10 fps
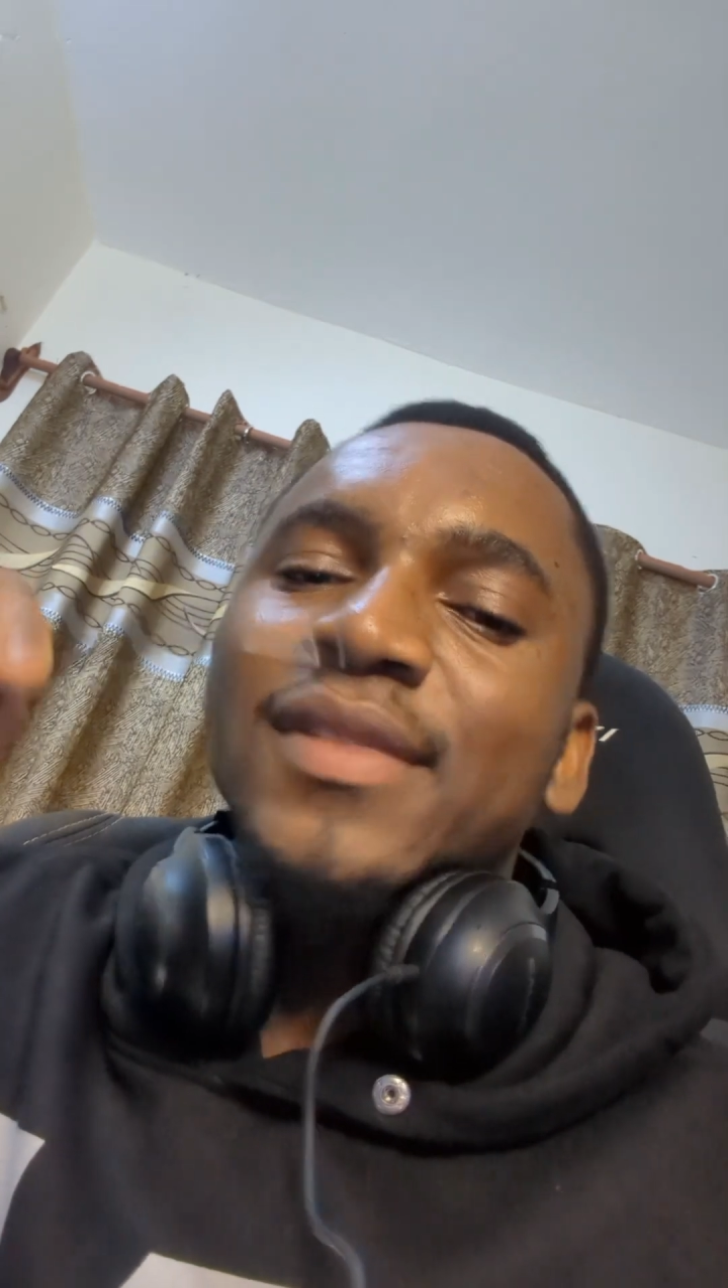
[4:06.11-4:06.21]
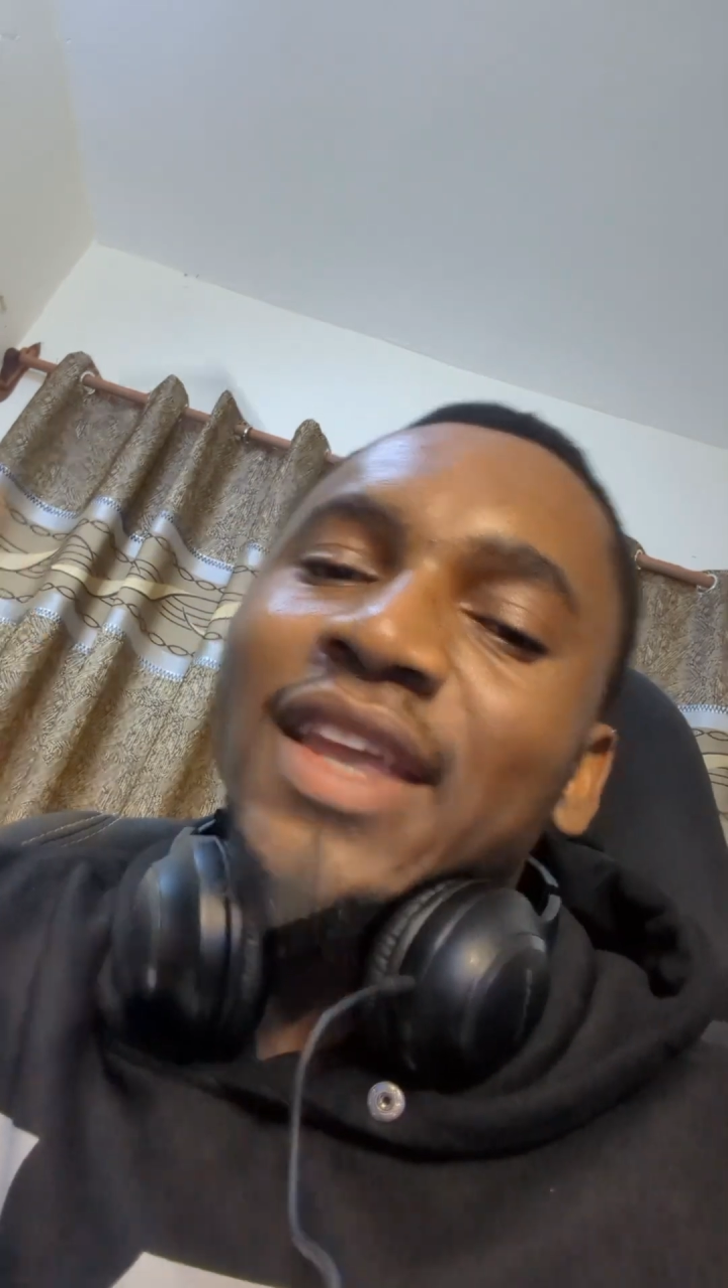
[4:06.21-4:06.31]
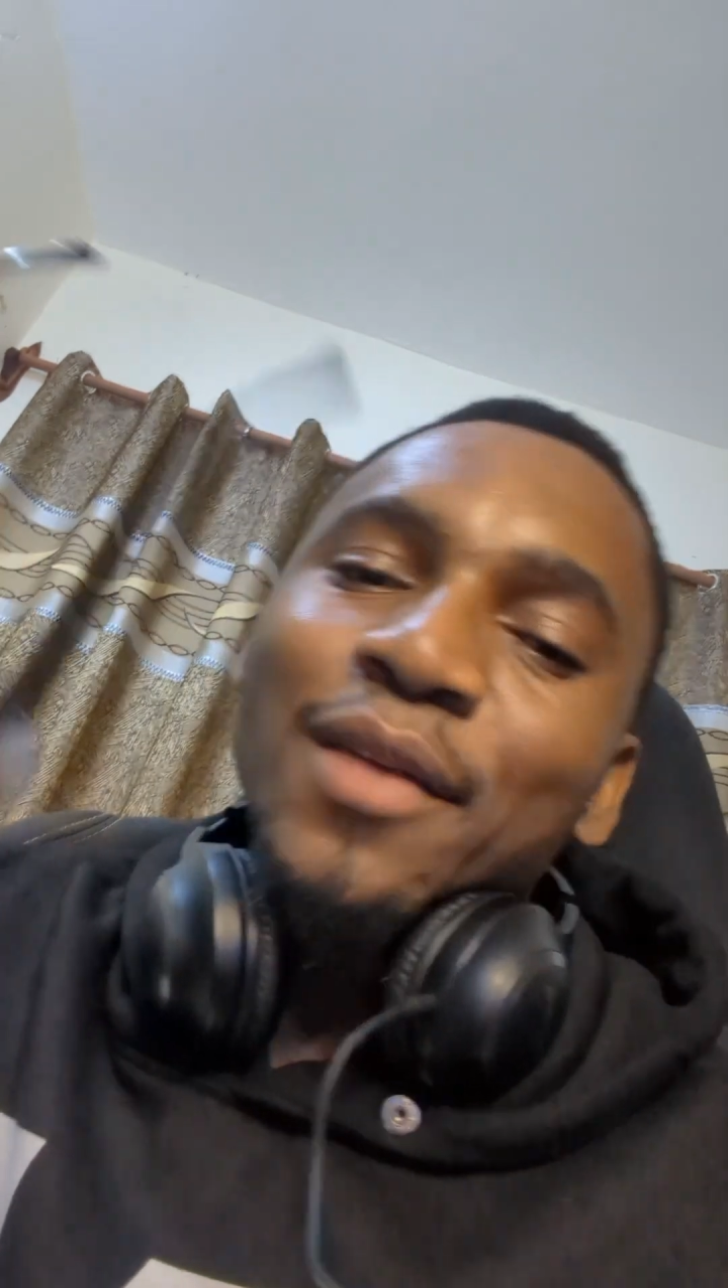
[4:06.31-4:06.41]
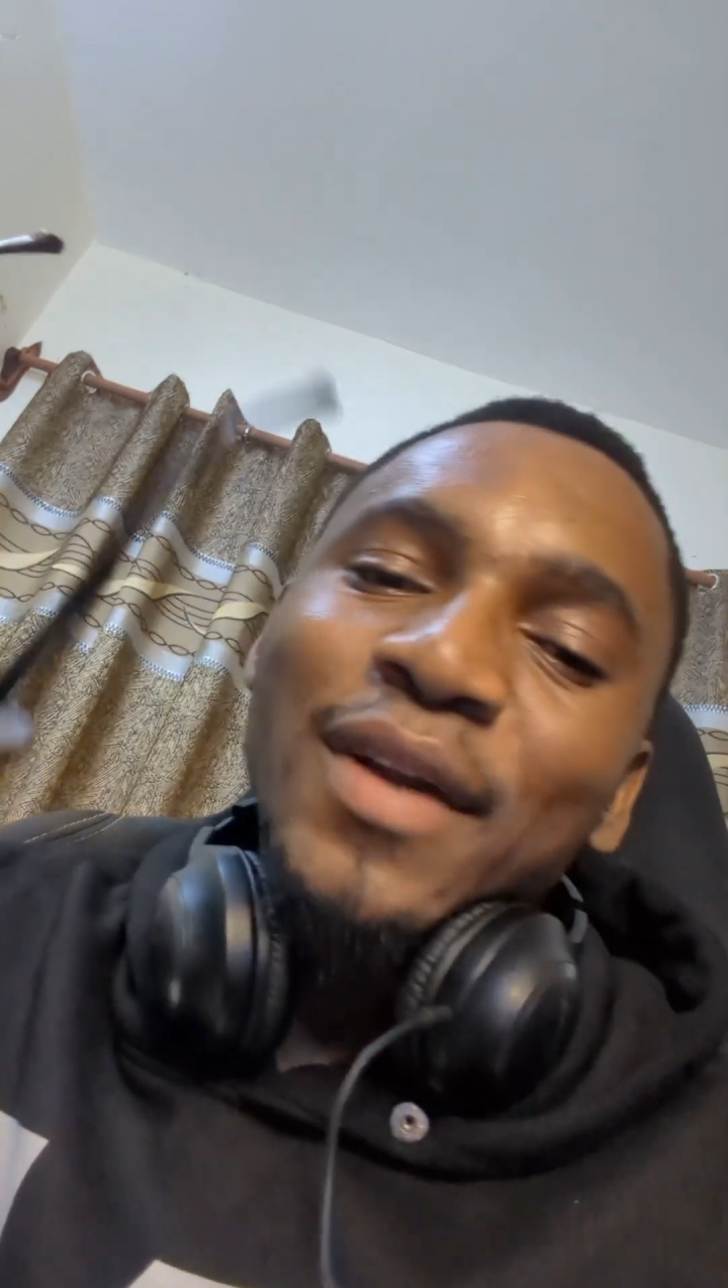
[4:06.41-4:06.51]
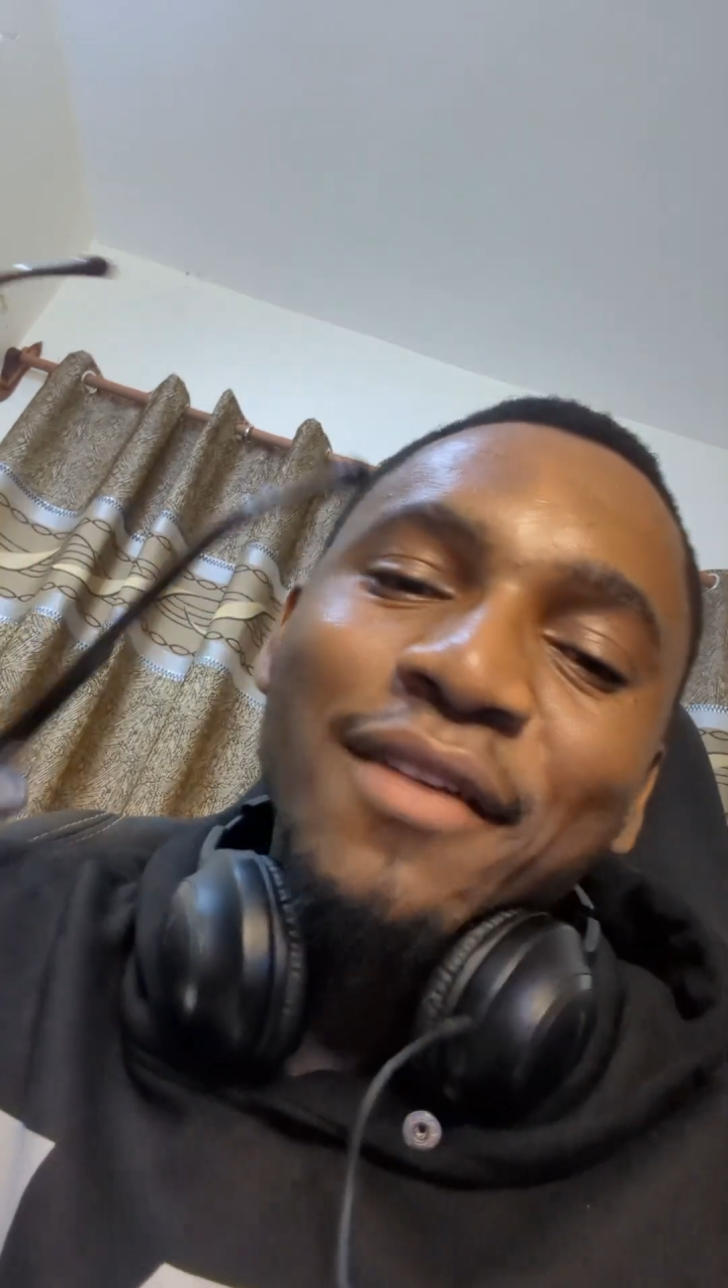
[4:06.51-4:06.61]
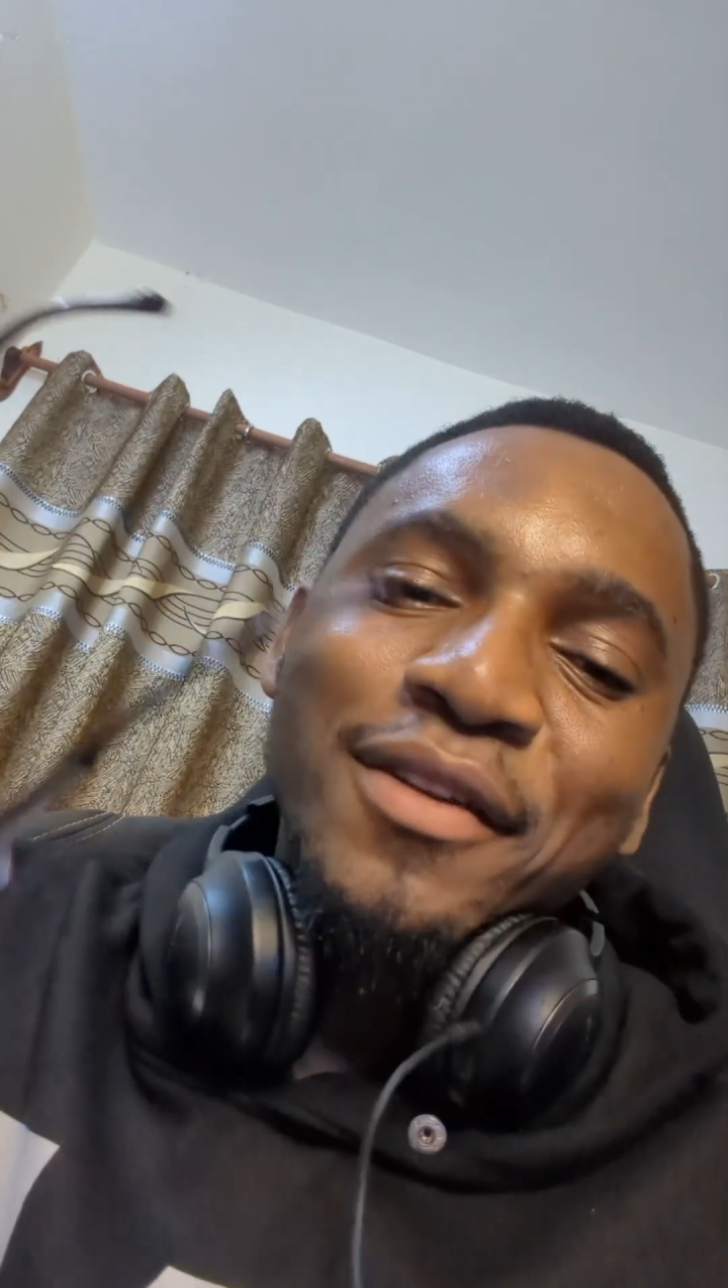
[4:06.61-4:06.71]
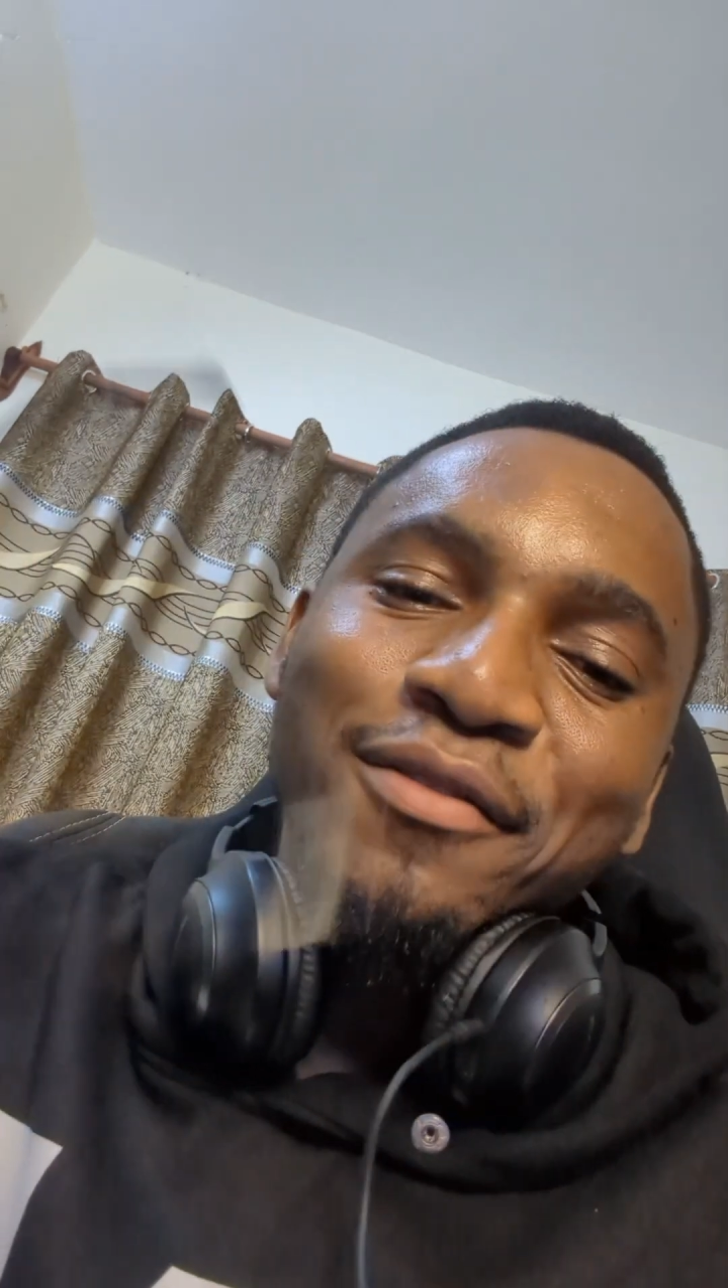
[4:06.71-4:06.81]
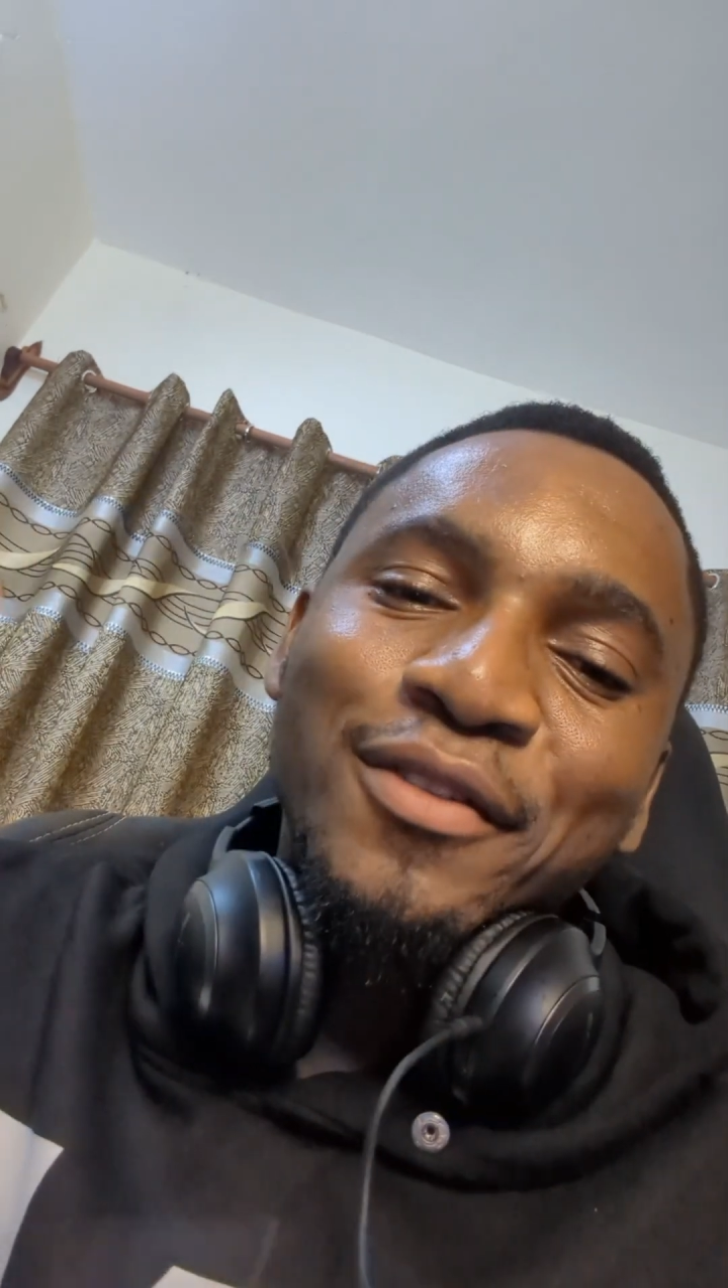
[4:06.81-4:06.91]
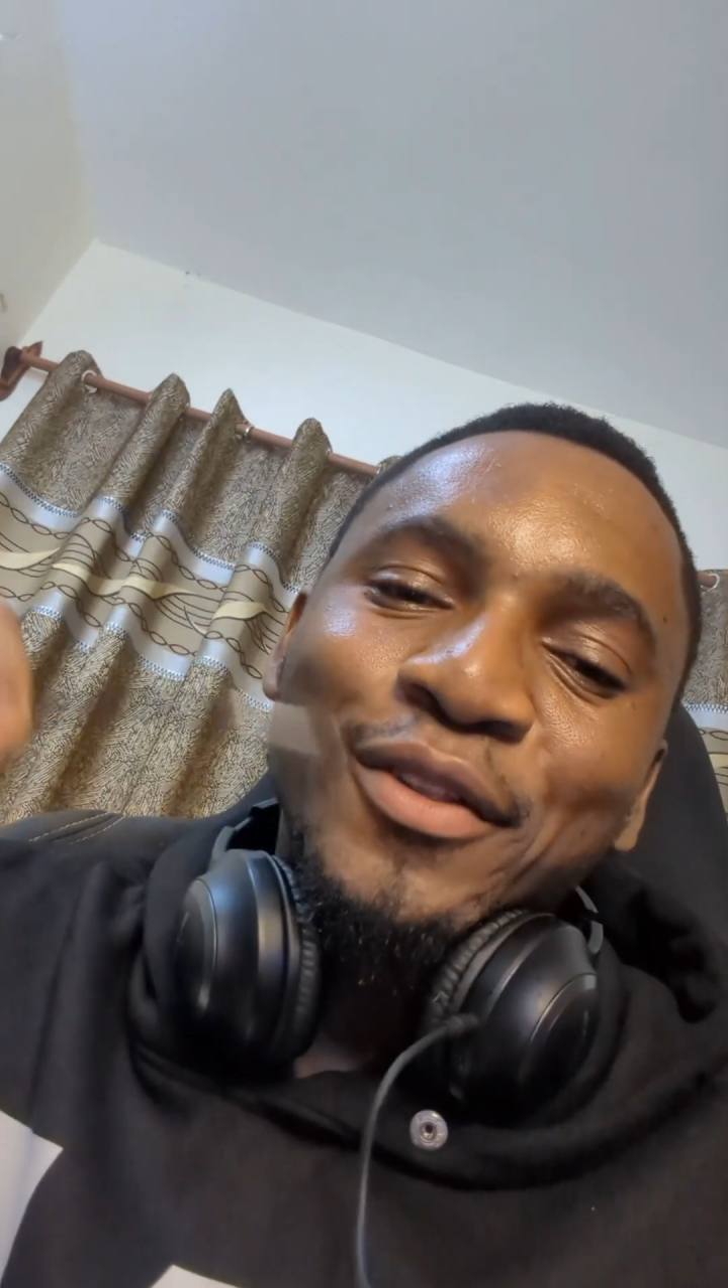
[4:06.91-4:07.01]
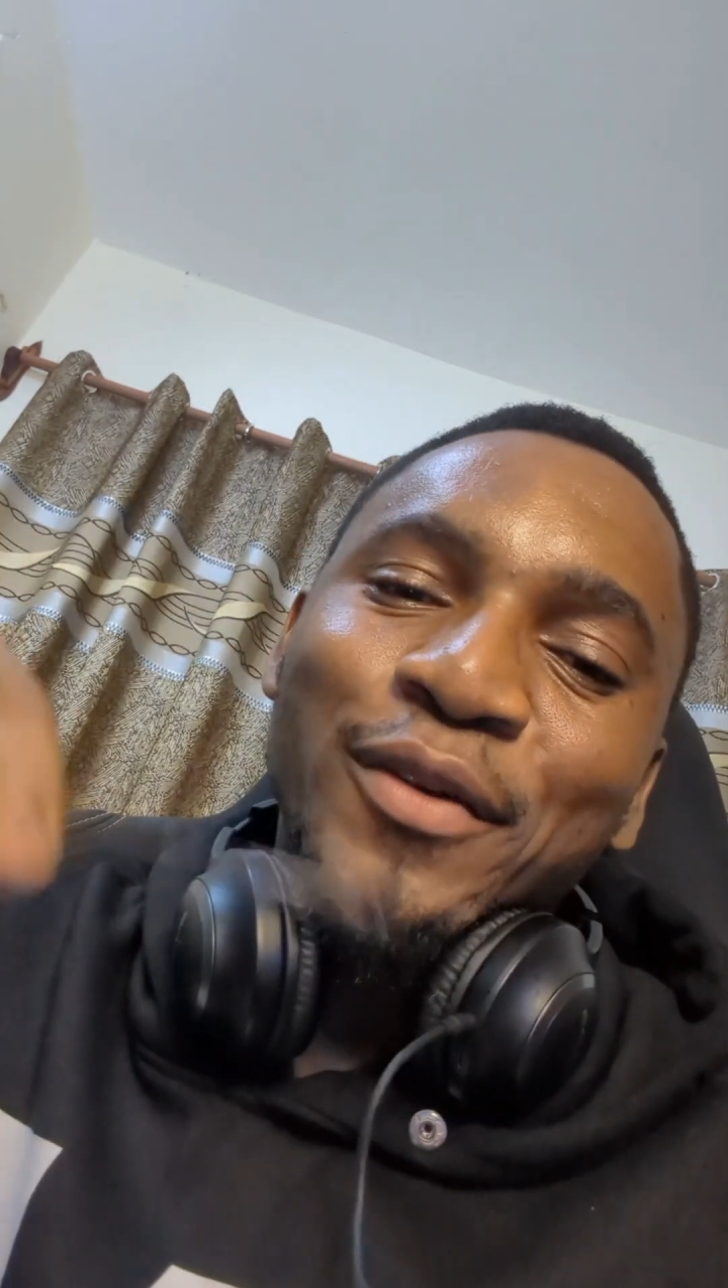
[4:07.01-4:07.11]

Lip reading: keep having fun